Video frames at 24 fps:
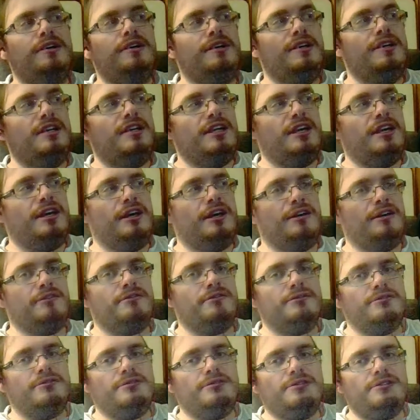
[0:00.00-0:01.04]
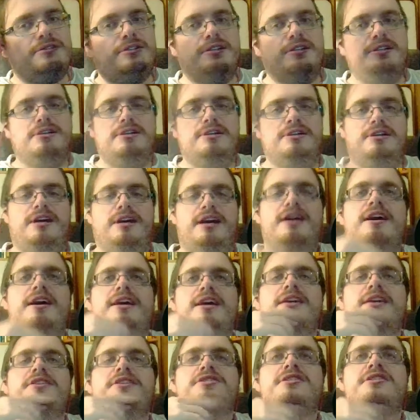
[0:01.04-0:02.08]
Yeah.
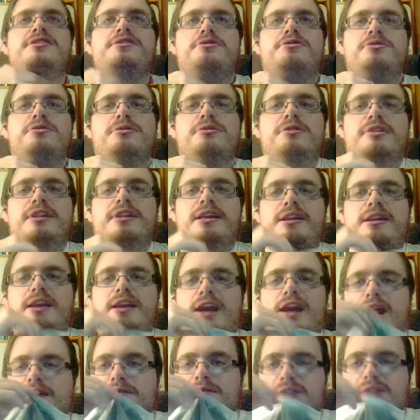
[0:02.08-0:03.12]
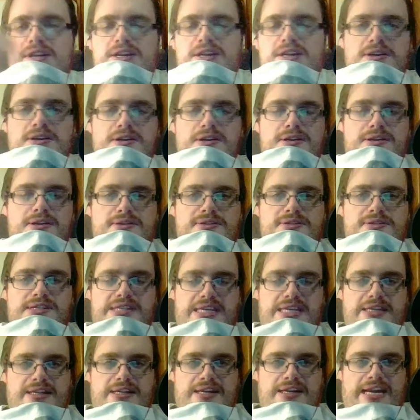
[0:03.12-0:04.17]
It's just cool that every year you see
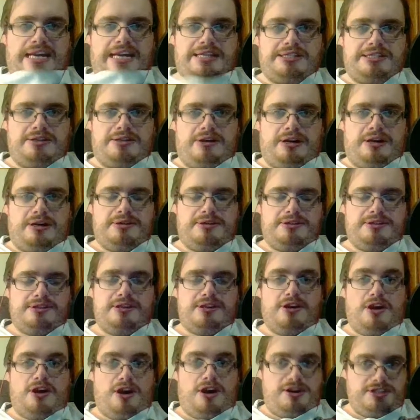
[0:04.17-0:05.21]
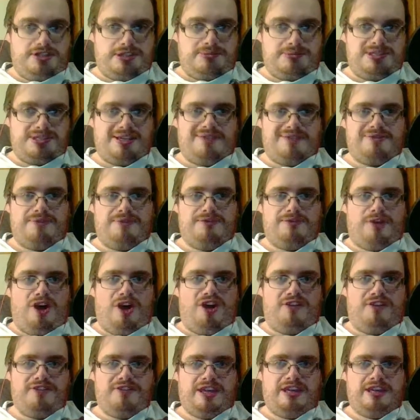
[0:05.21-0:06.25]
the NASCARs, the cars themselves
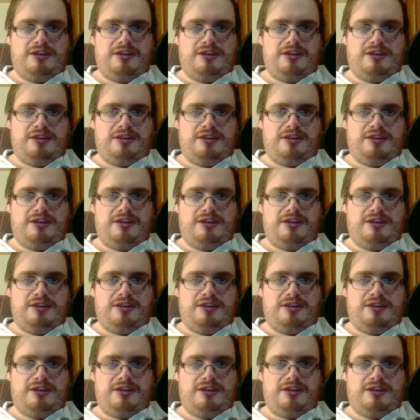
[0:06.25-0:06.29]
evolving.